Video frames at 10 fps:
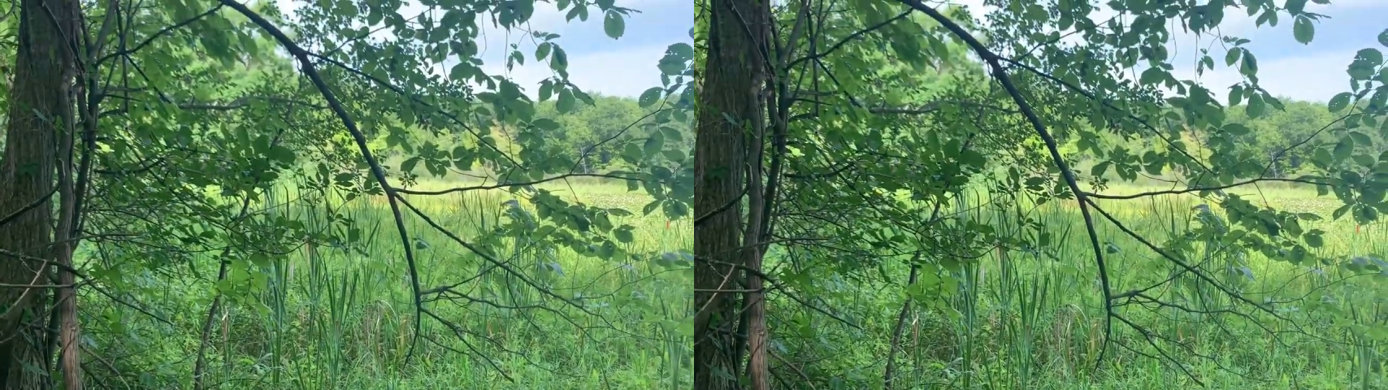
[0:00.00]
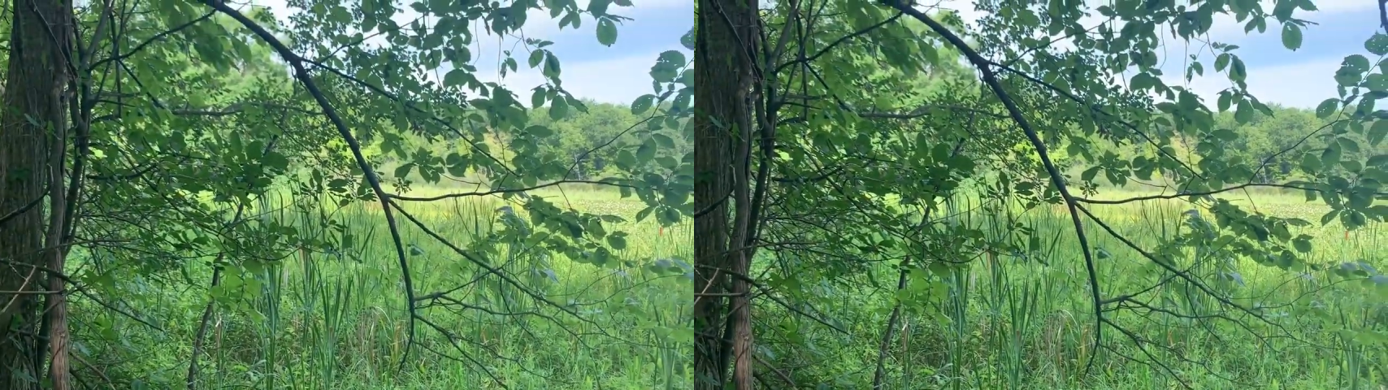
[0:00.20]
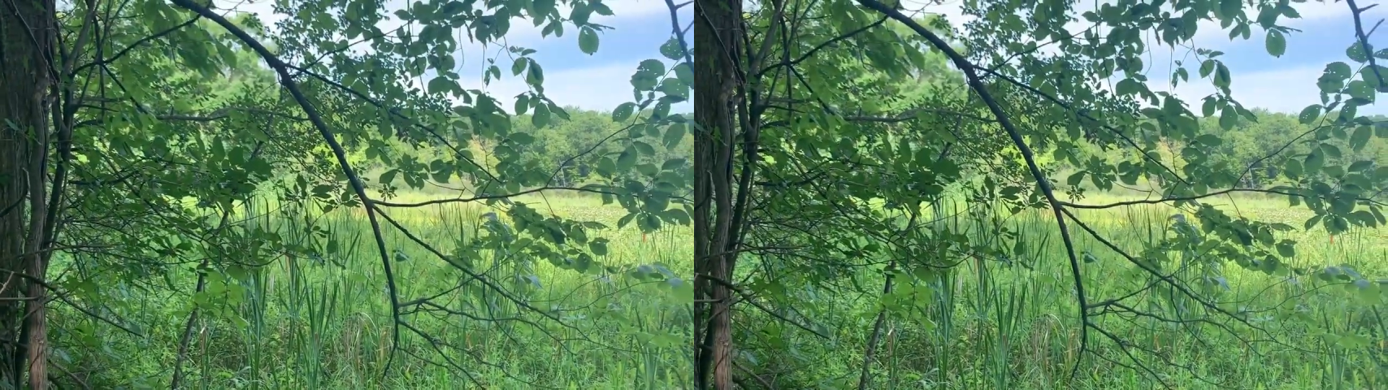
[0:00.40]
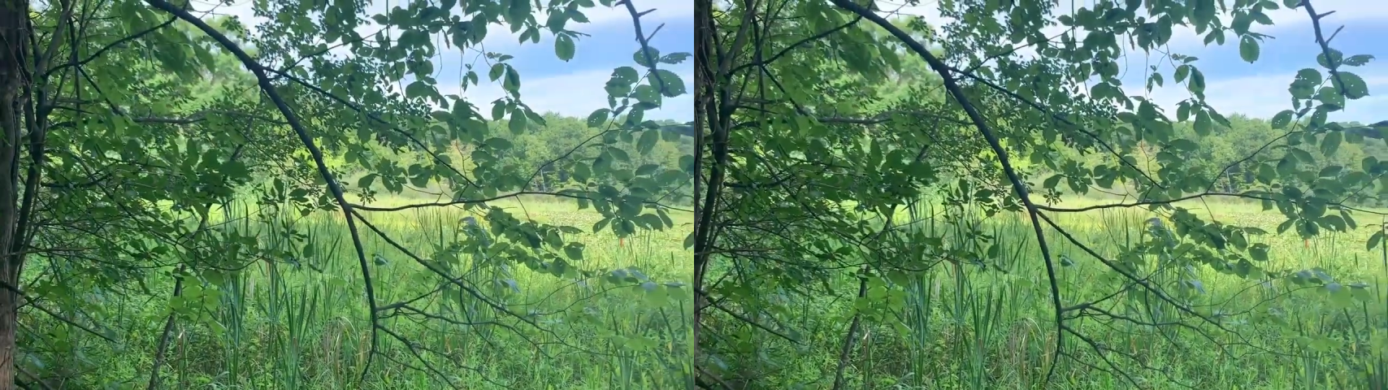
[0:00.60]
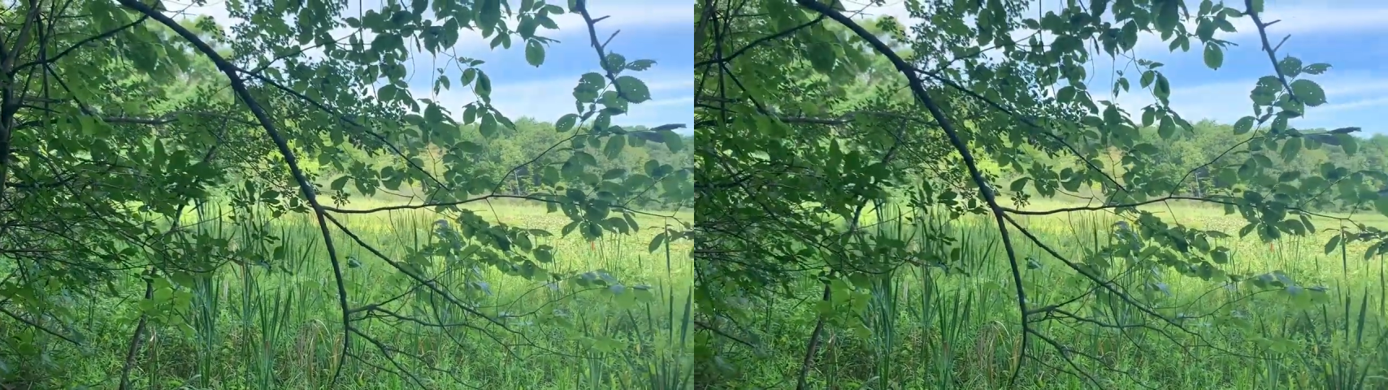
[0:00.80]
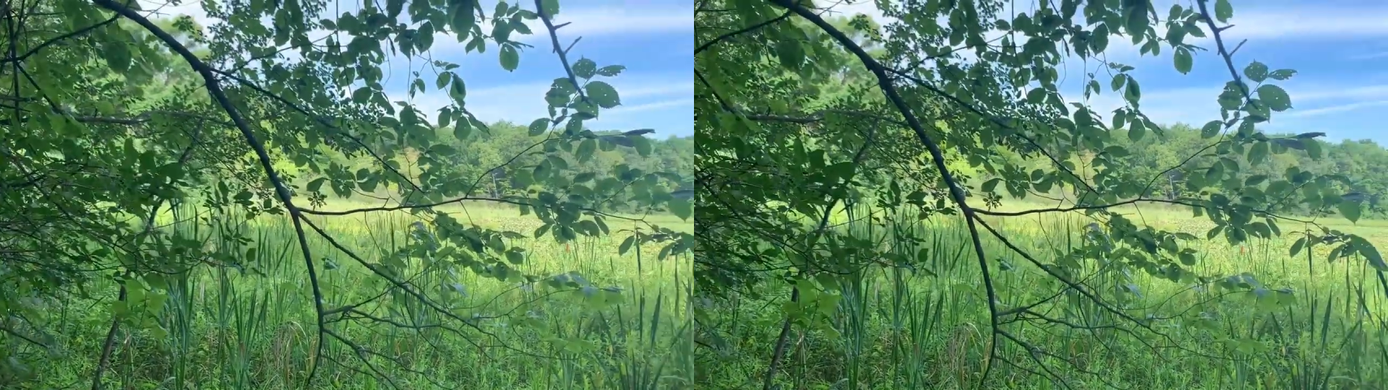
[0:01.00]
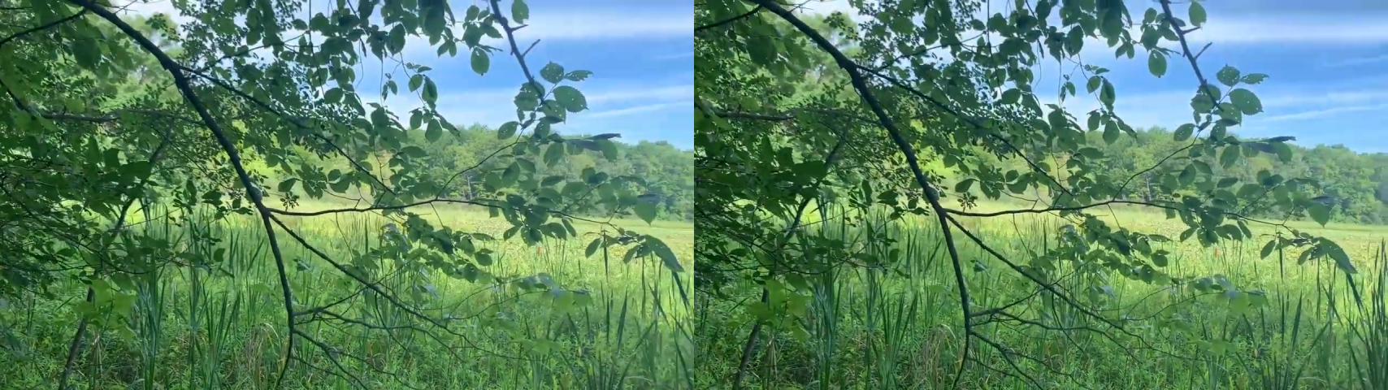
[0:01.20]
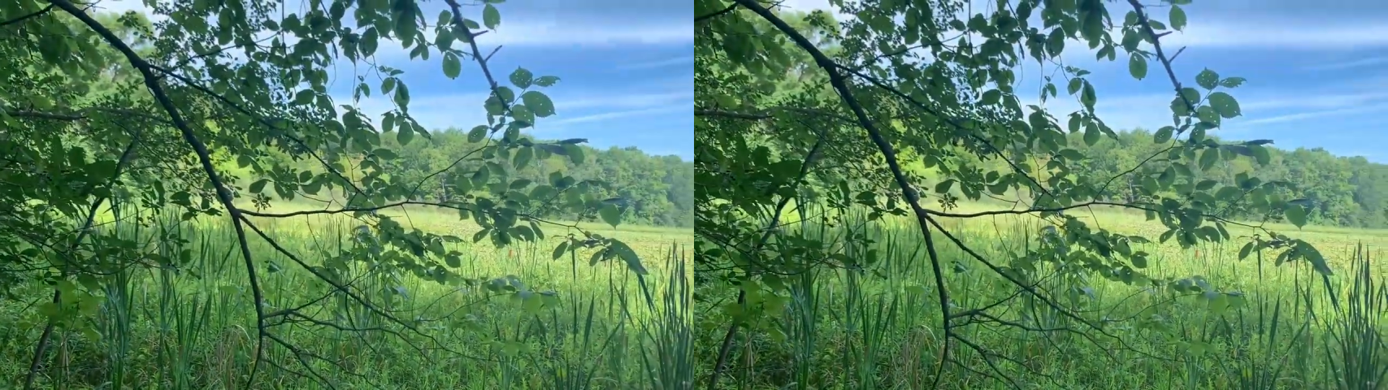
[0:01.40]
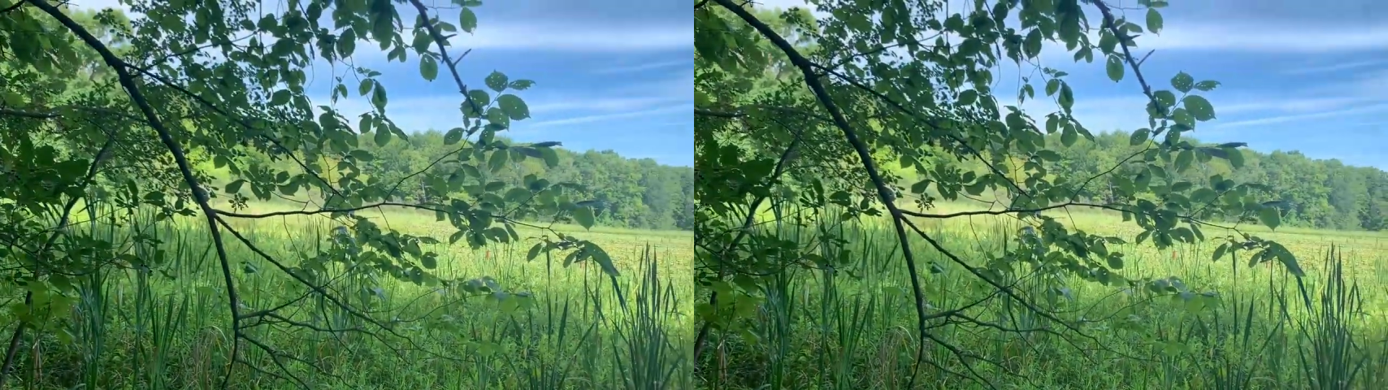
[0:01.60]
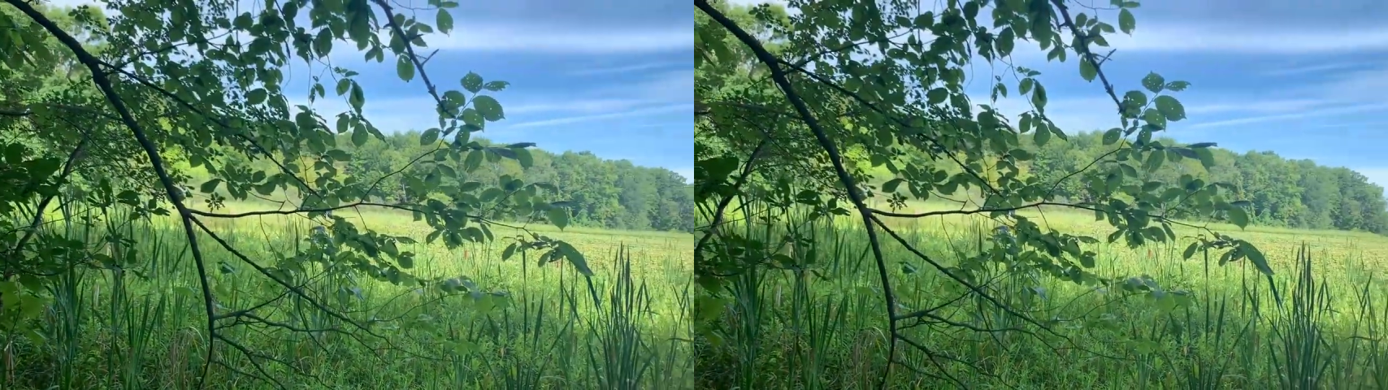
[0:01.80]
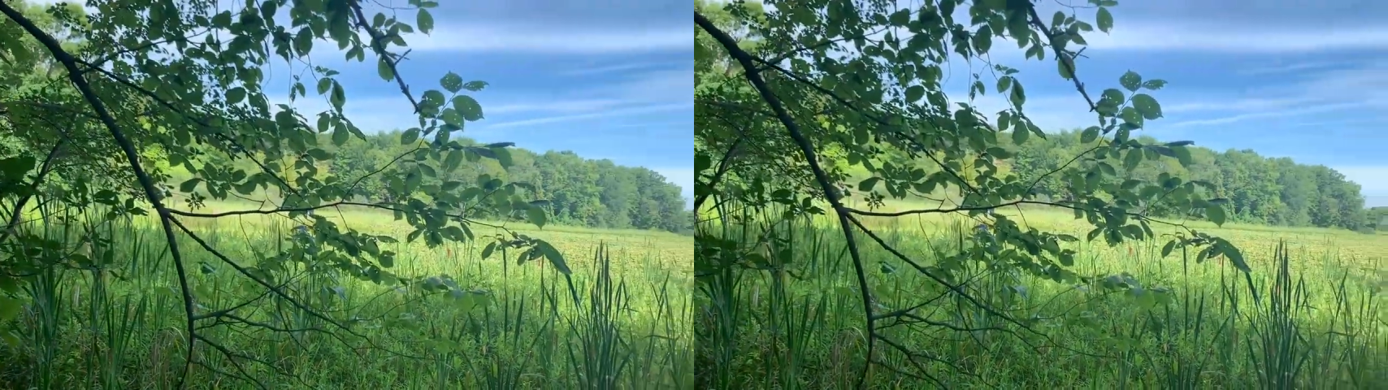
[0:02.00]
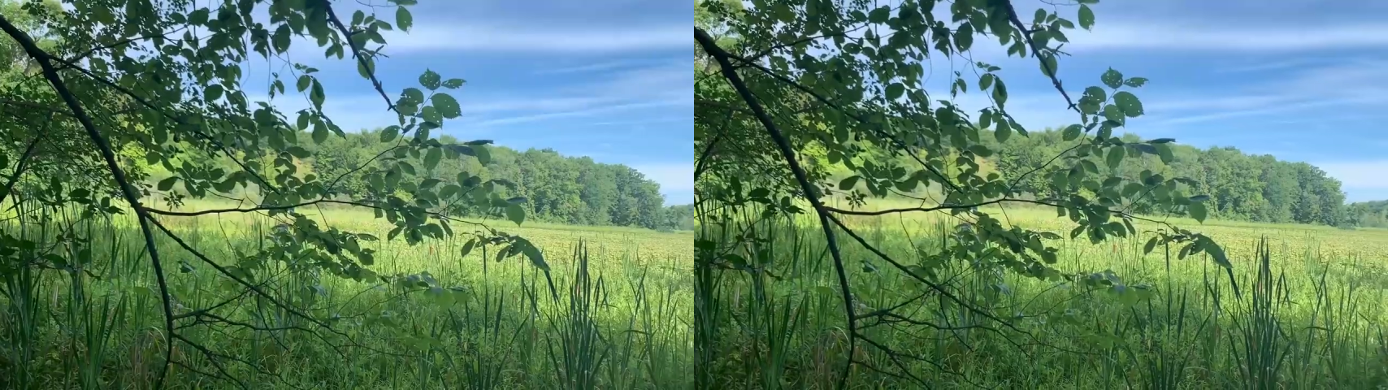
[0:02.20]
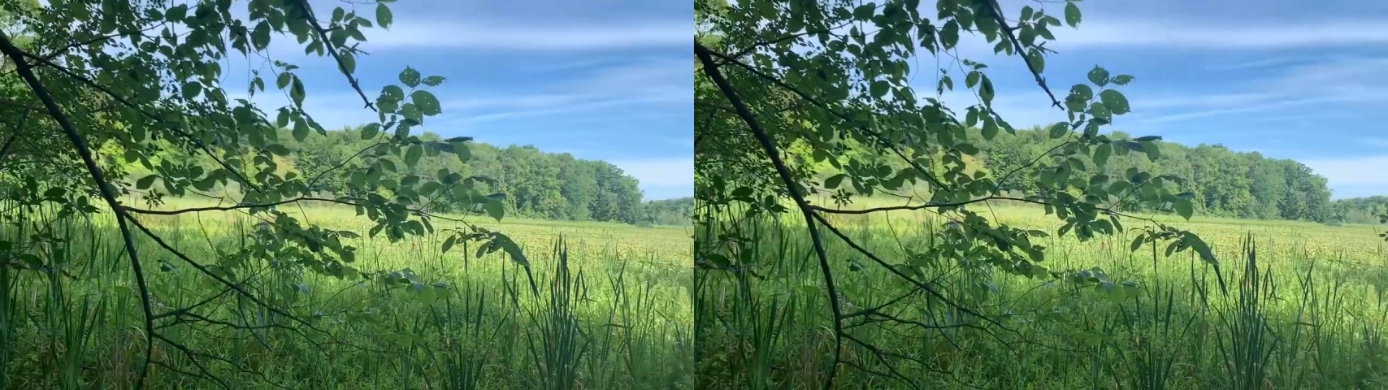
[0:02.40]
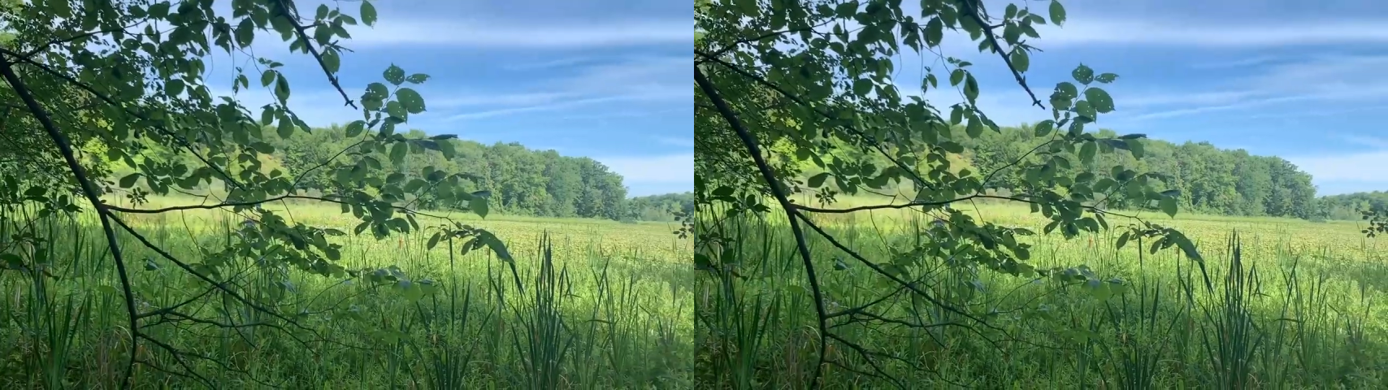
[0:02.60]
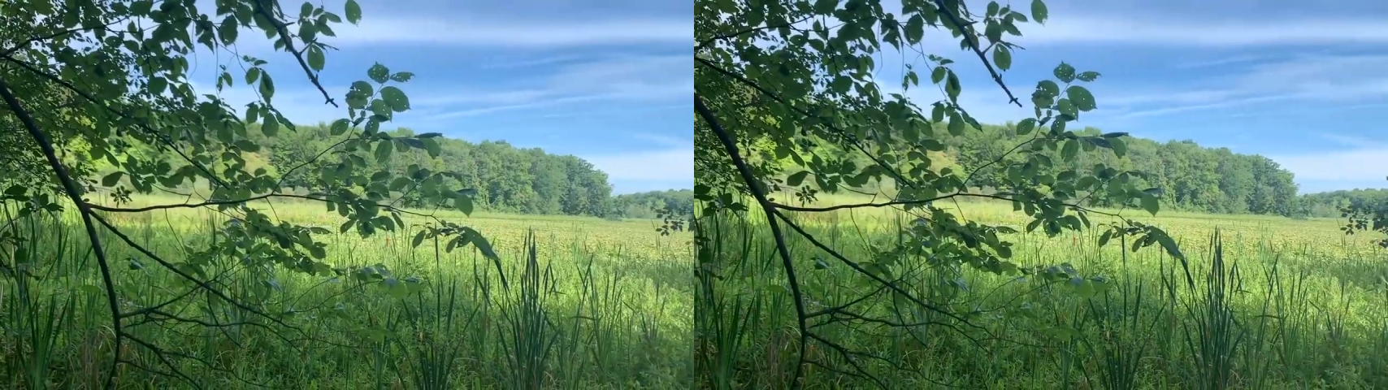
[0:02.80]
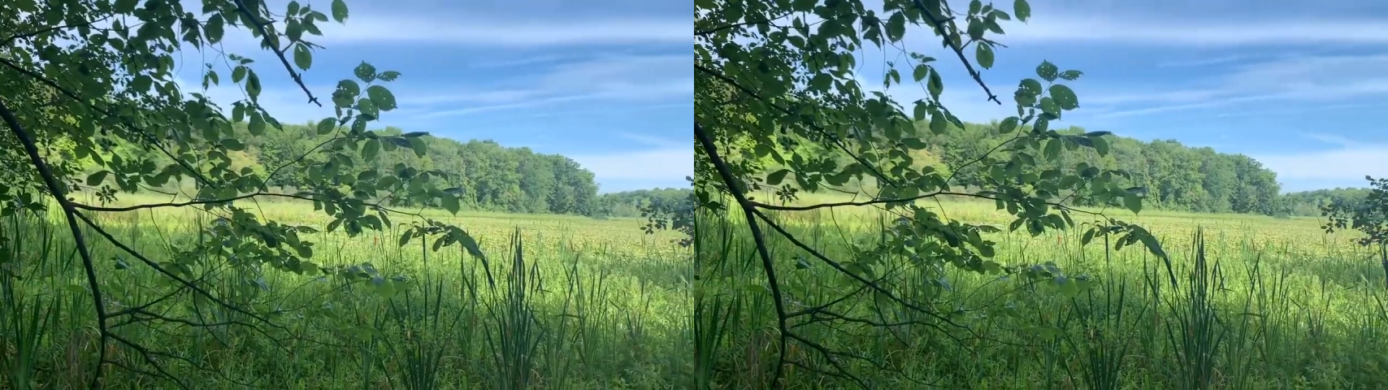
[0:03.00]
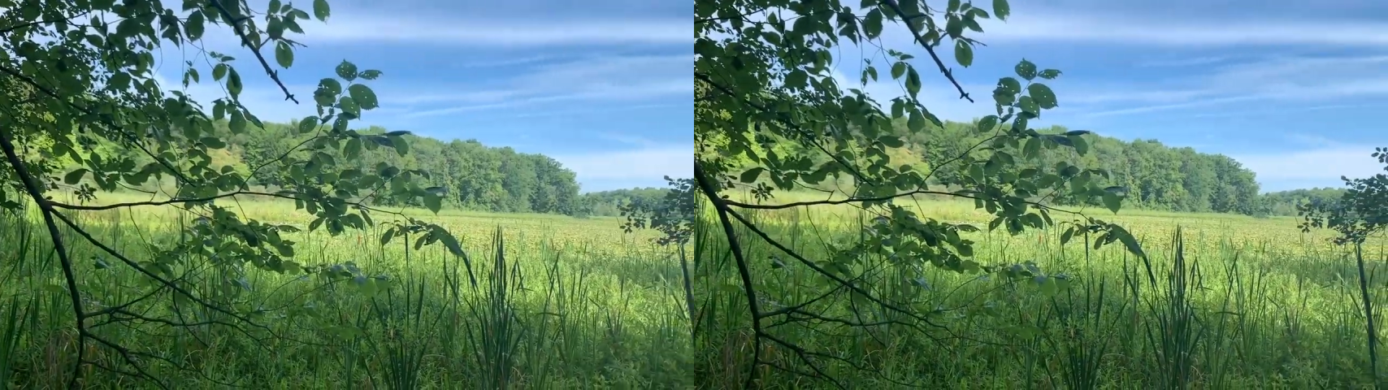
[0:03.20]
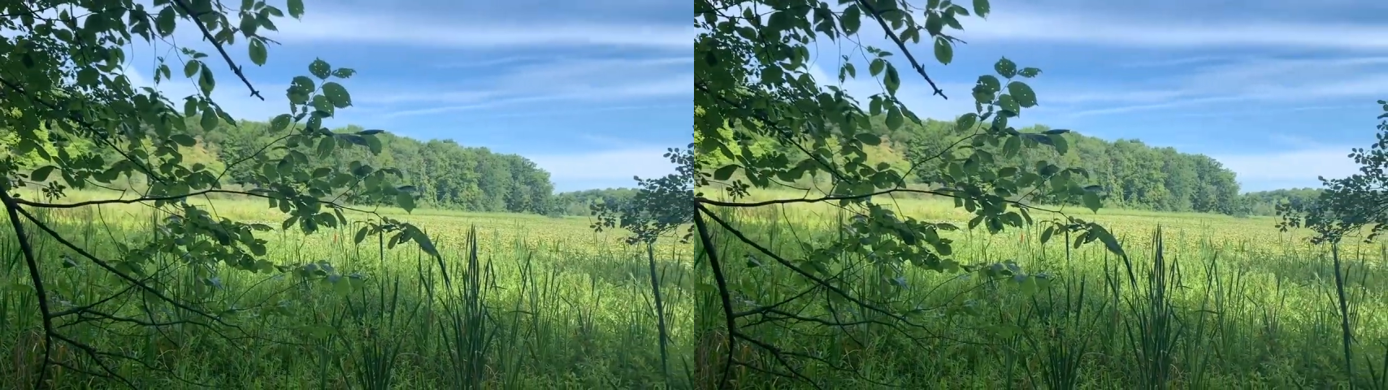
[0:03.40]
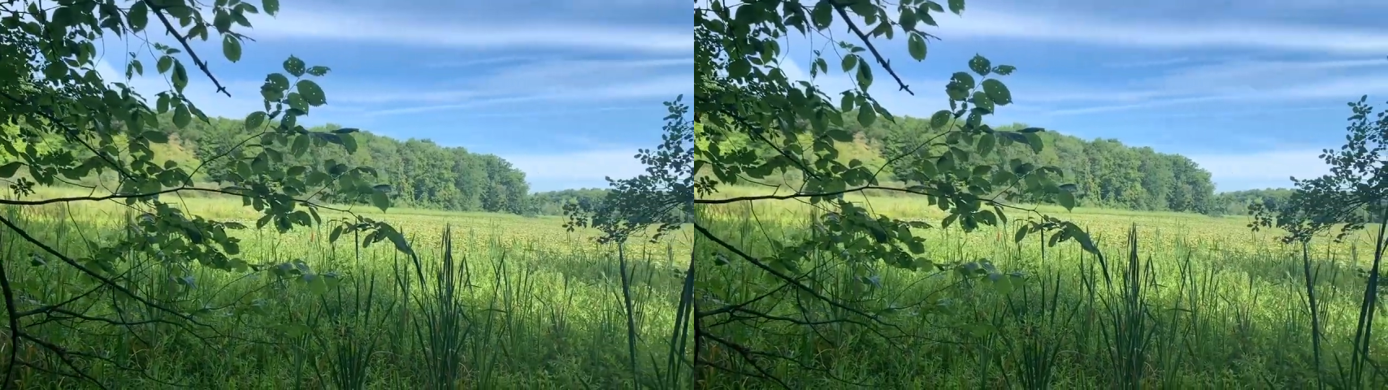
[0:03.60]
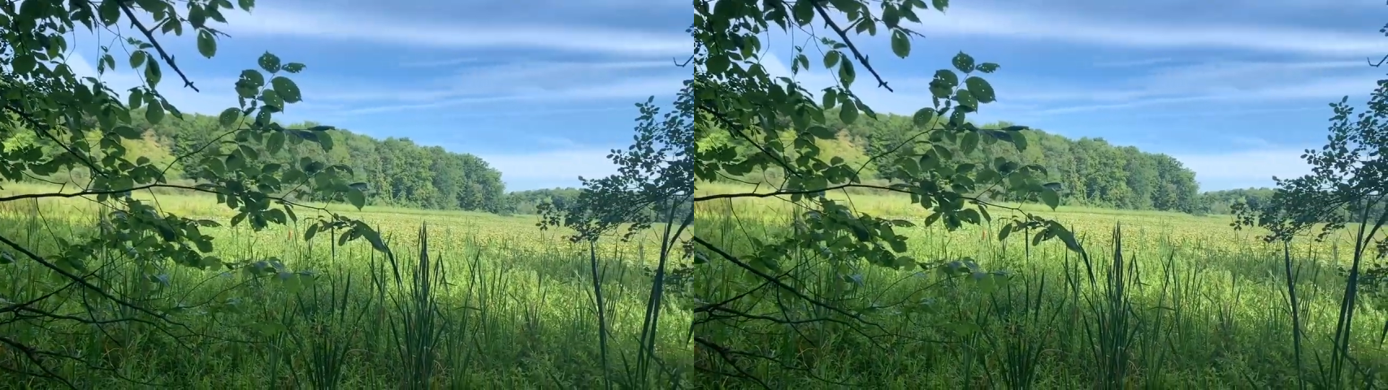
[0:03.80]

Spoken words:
No face is visible, so there are no lips to read.